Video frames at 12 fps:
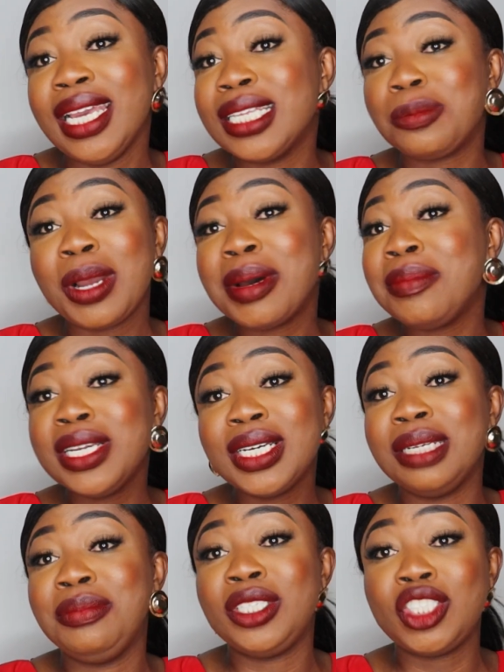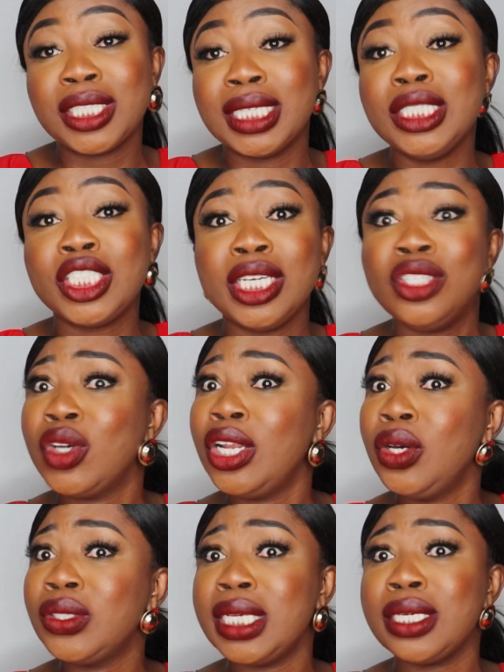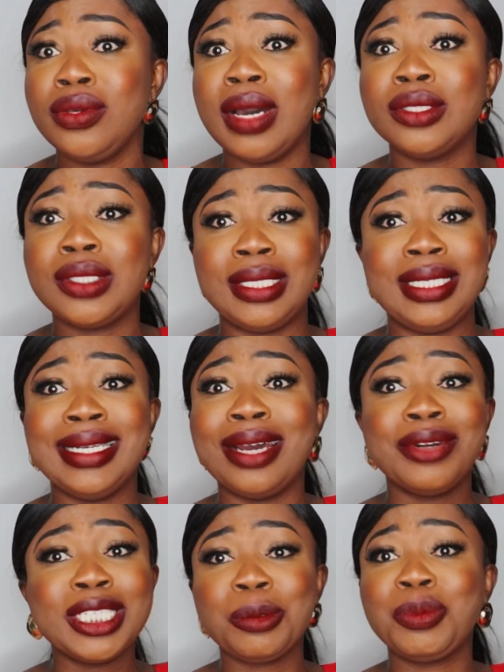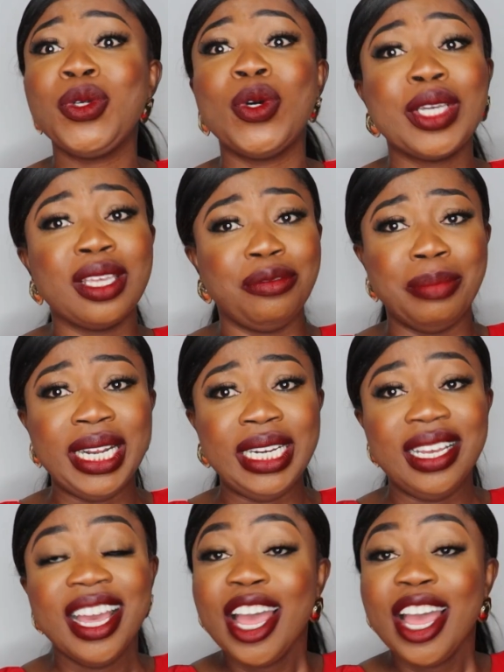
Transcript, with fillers: it's probably going to be chicken change or they'll take you out to dinner. Rich people don't give money.